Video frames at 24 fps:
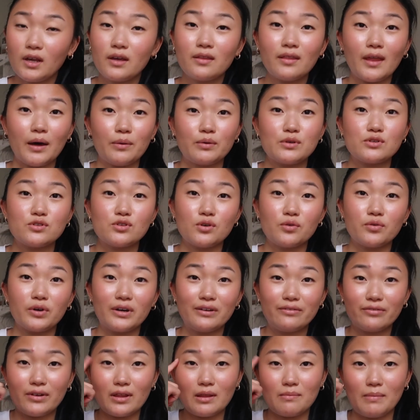that was so
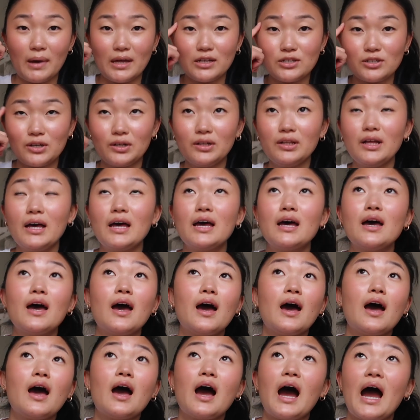good for the mental.
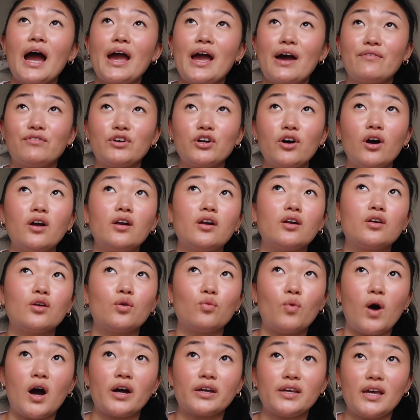I haven't gone on a
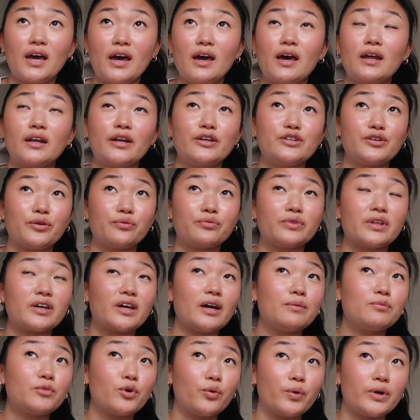walk yet, and I don't
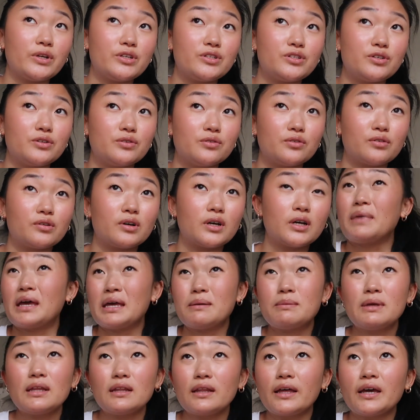think I'm going to.
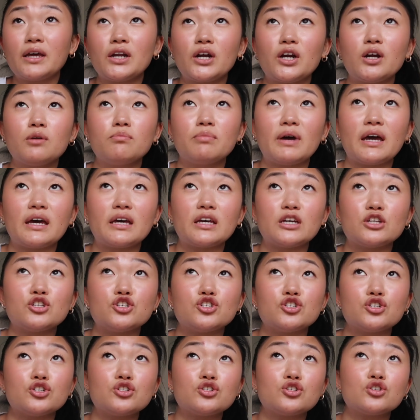Maybe later, but
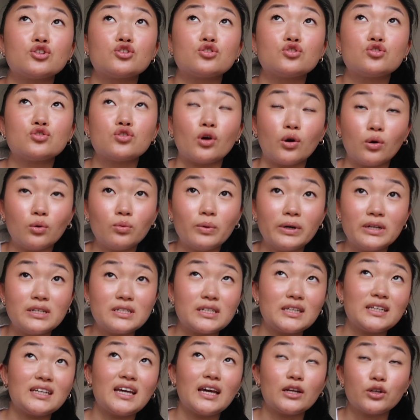it's just so
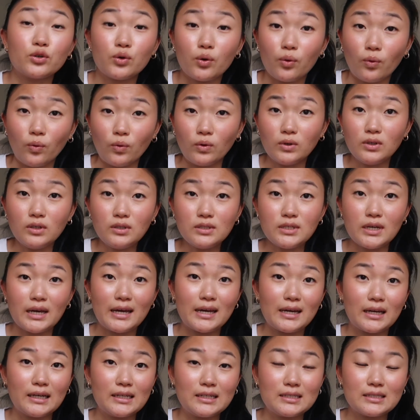windy and cold
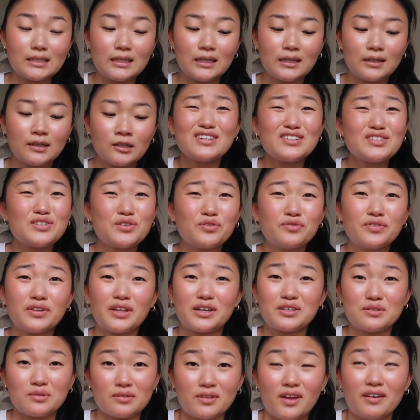and I just don't feel
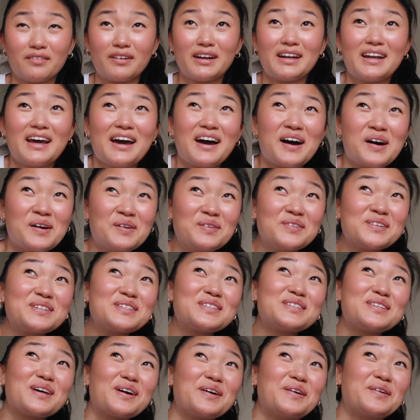like doing that right now.
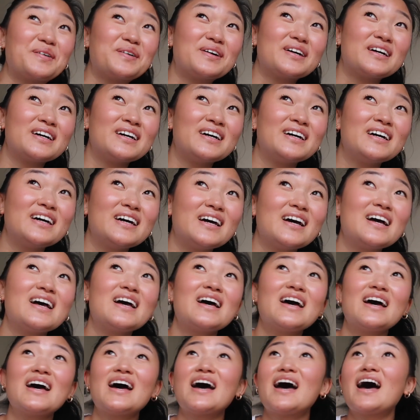So
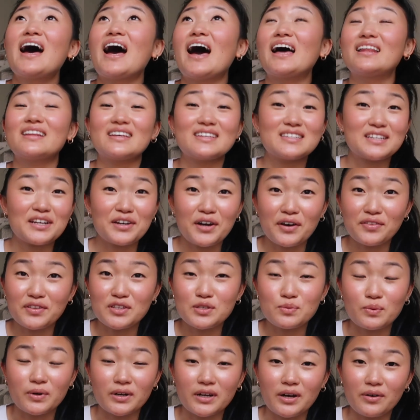at least I got
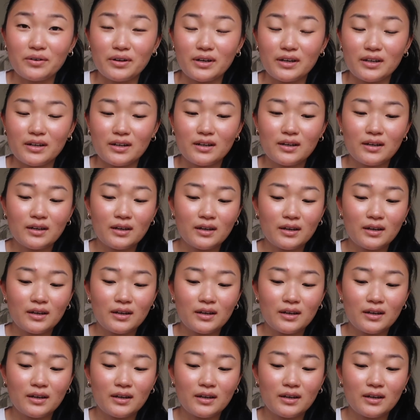this workout in